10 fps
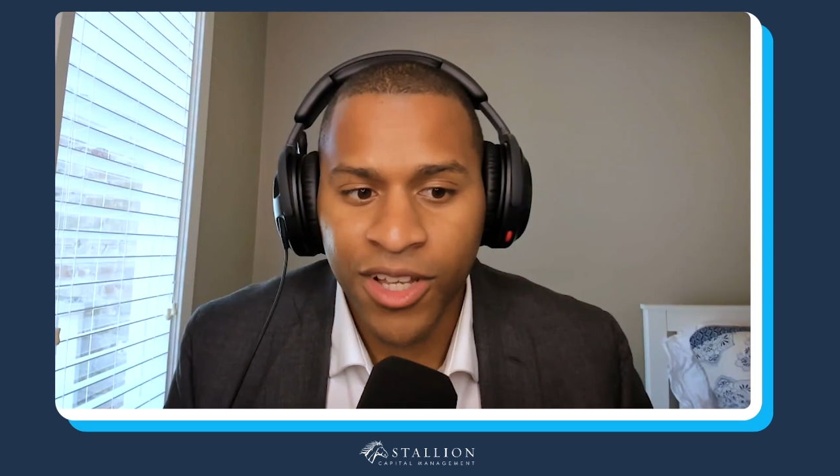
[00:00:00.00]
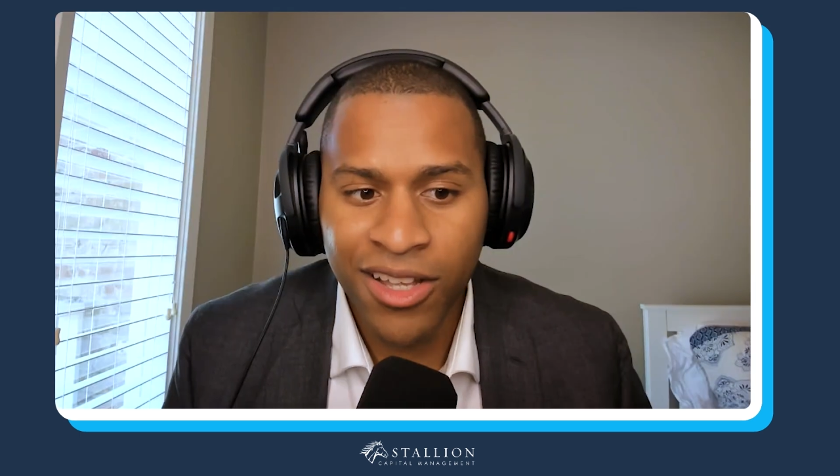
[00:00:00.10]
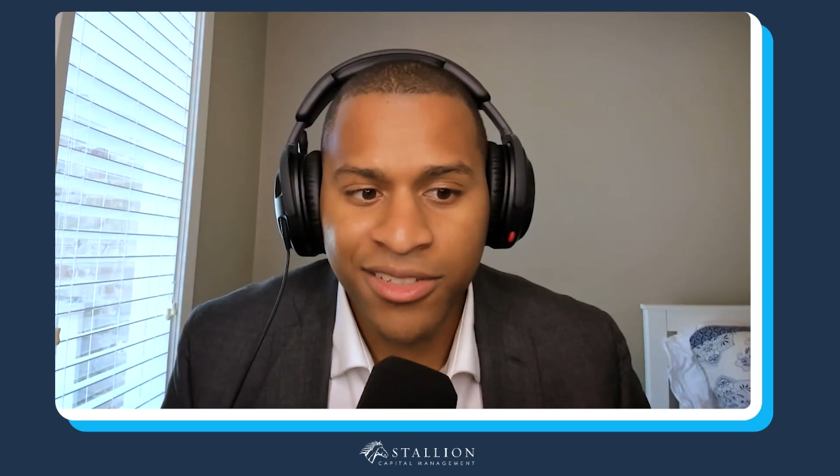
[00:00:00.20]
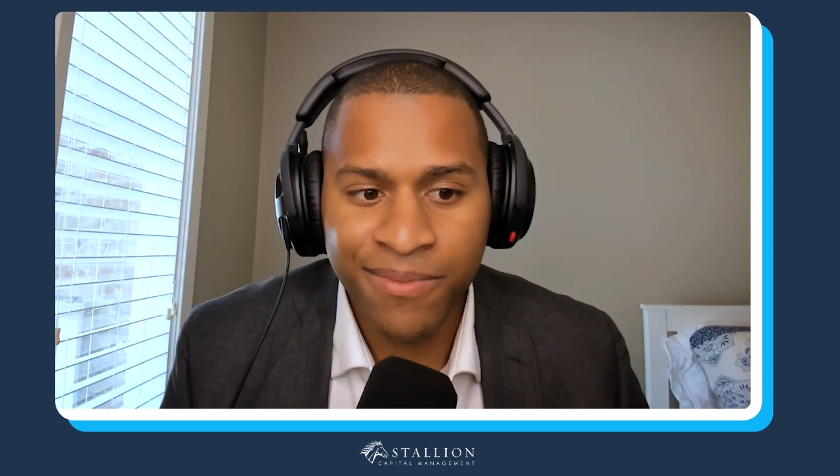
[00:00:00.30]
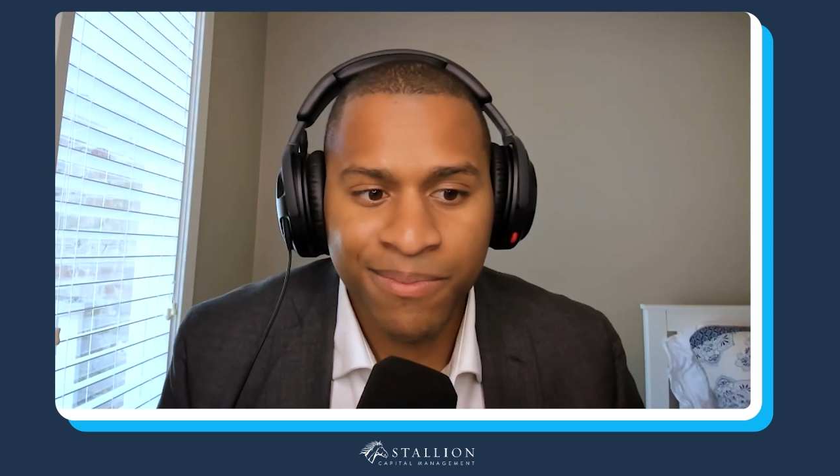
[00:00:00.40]

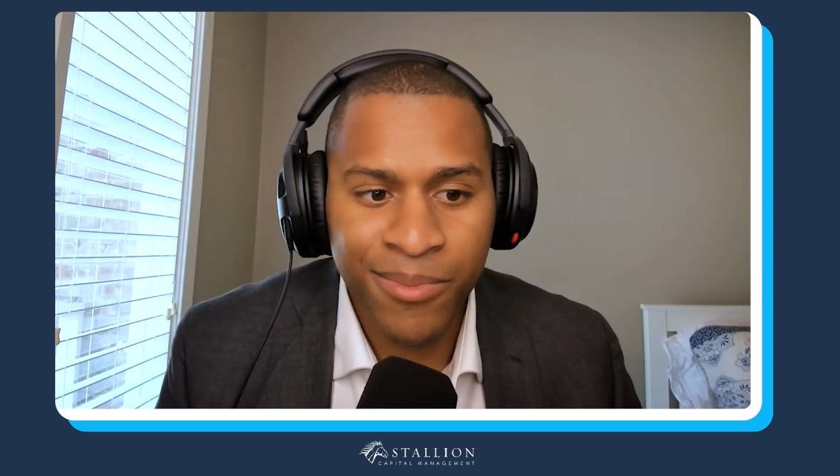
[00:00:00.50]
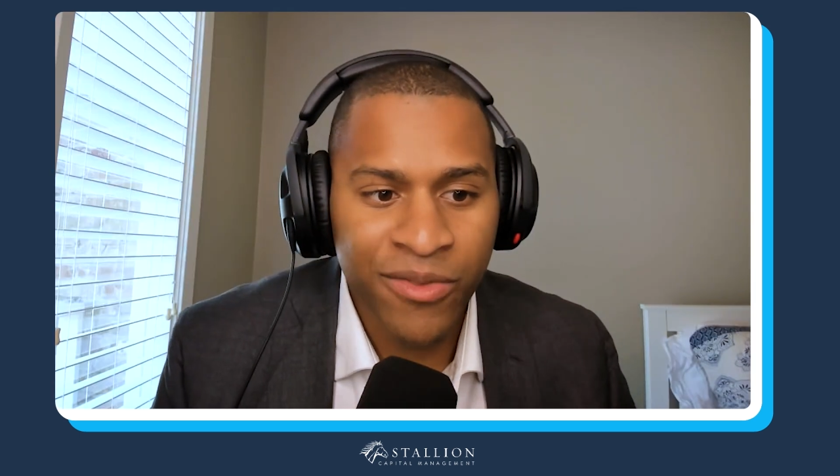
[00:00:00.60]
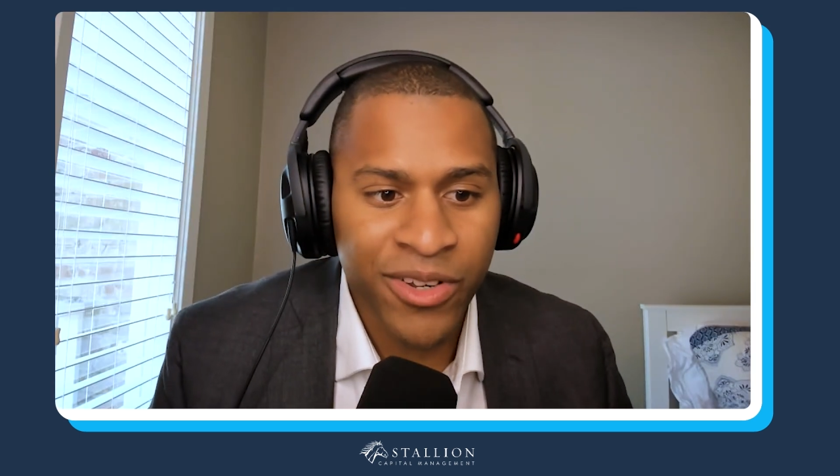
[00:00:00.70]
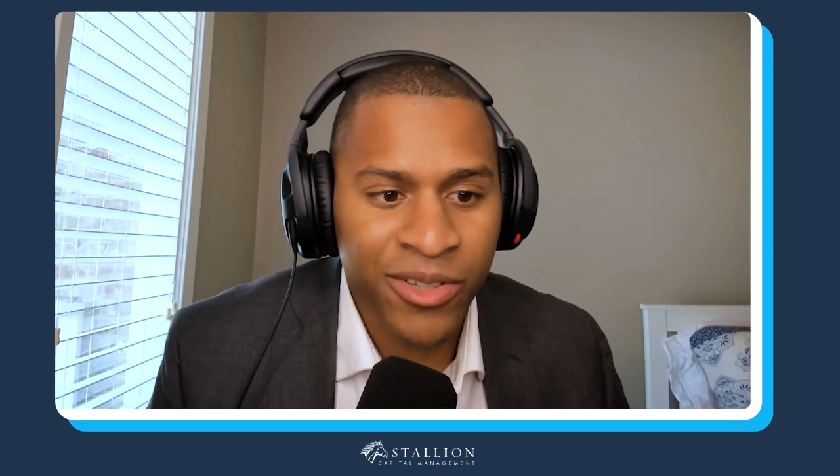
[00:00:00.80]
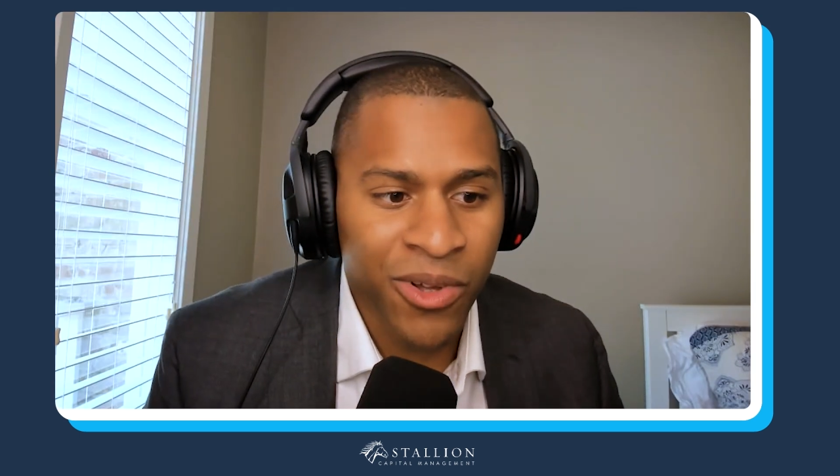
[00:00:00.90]
Awesome.
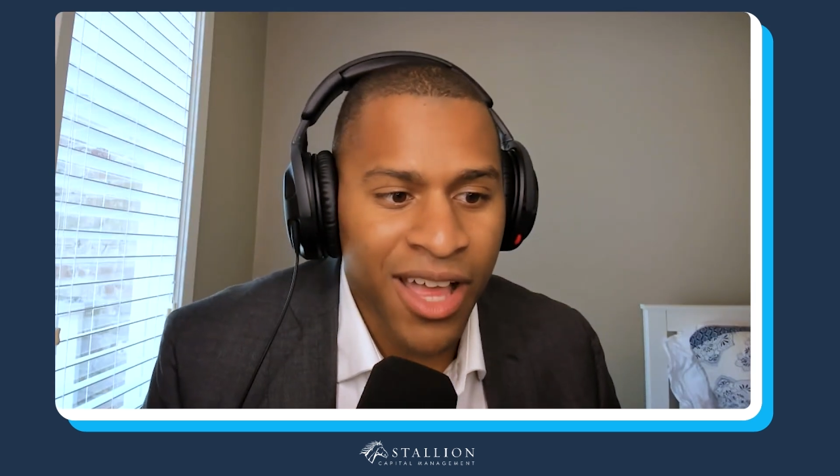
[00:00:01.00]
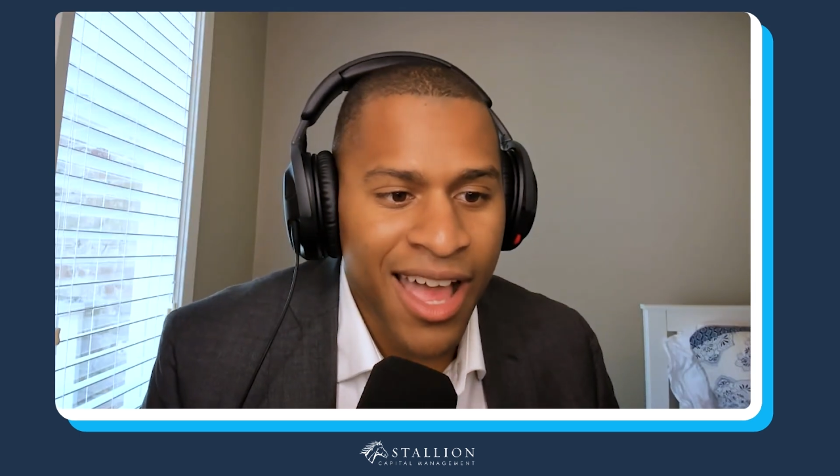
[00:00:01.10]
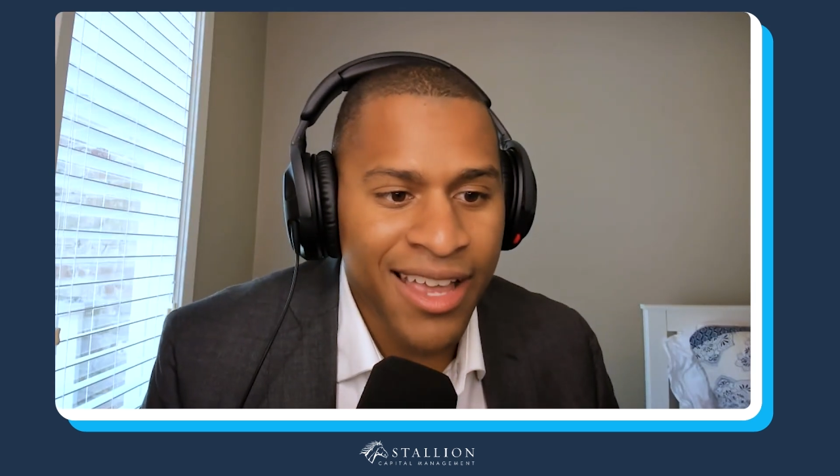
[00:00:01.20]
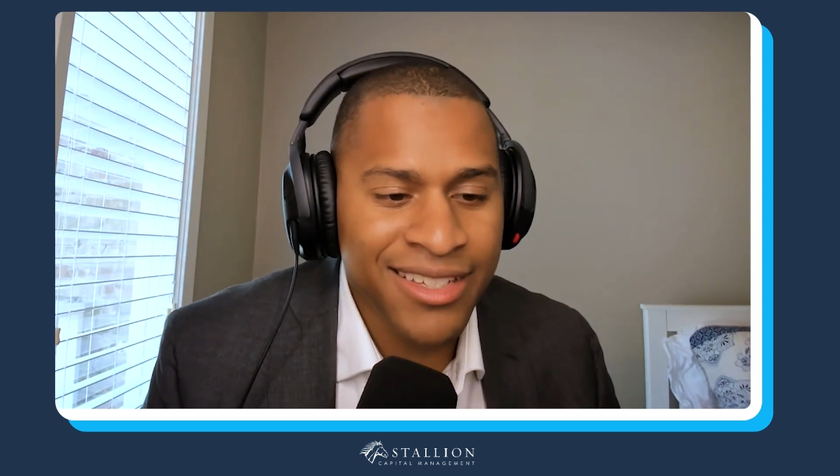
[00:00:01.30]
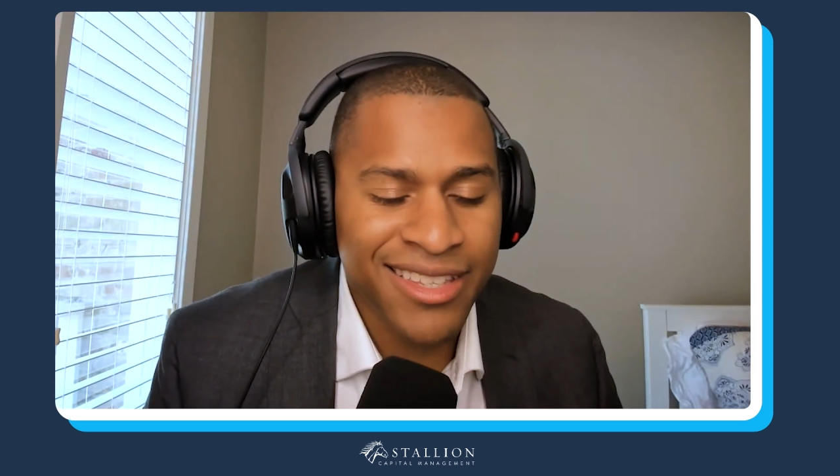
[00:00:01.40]
Perfect. Well,
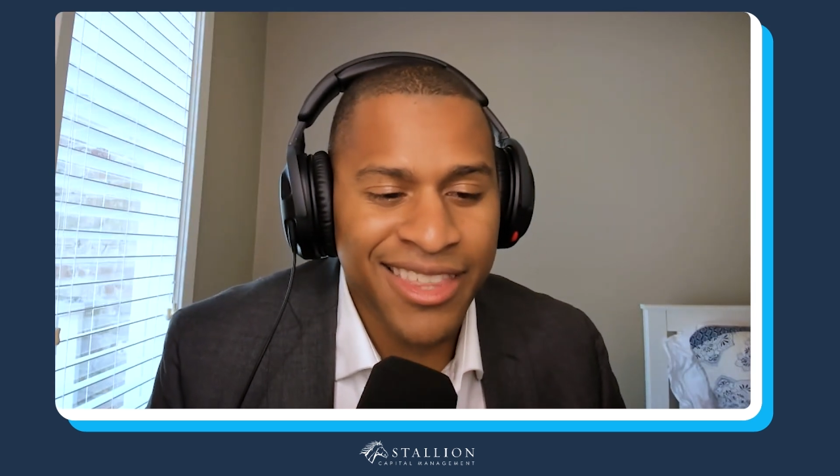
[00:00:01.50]
guys,